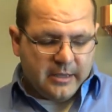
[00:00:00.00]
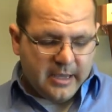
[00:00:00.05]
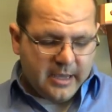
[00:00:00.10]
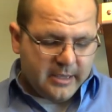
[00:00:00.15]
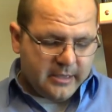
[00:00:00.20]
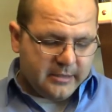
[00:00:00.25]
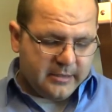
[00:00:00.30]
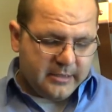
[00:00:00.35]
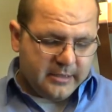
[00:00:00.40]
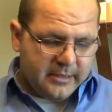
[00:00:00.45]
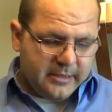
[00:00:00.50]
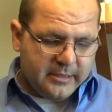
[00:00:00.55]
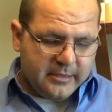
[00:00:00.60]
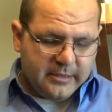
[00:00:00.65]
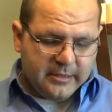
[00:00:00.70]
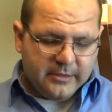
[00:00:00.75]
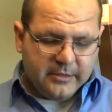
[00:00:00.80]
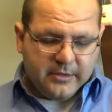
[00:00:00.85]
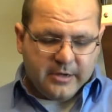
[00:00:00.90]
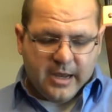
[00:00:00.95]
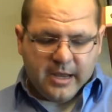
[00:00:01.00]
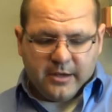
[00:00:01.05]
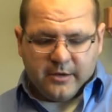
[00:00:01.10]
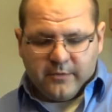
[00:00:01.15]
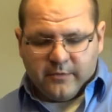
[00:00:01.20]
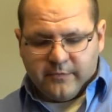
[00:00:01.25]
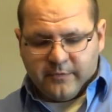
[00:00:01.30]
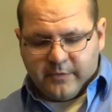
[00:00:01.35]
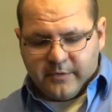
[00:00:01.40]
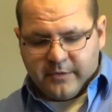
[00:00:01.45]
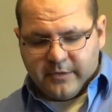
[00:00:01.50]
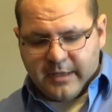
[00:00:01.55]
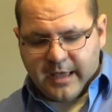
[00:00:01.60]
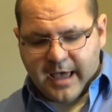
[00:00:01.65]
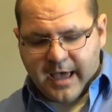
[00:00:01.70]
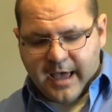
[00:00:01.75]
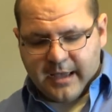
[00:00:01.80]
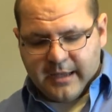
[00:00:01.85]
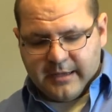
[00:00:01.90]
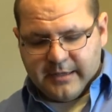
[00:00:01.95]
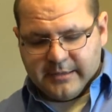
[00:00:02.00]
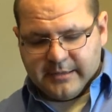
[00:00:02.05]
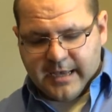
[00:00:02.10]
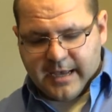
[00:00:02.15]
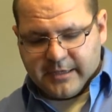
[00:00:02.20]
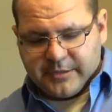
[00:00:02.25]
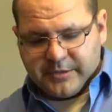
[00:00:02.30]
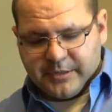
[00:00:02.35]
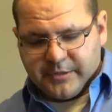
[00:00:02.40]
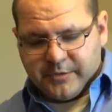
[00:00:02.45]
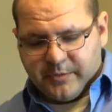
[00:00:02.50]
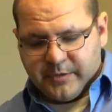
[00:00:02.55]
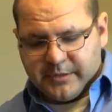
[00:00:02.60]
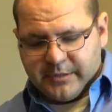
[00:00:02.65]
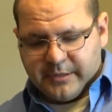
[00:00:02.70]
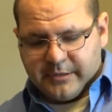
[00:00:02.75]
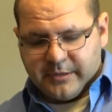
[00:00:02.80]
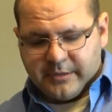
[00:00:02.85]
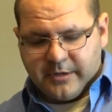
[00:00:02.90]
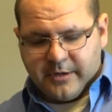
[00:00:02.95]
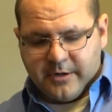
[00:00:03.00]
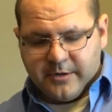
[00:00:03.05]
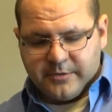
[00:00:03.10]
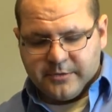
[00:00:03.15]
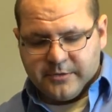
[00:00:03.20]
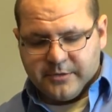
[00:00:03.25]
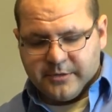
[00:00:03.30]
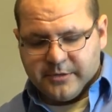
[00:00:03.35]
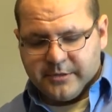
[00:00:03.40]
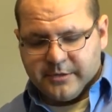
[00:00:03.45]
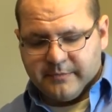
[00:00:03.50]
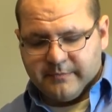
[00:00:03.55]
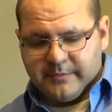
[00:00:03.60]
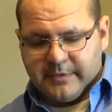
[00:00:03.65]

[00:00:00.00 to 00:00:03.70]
And then your angle for that is actually twisting the cartridge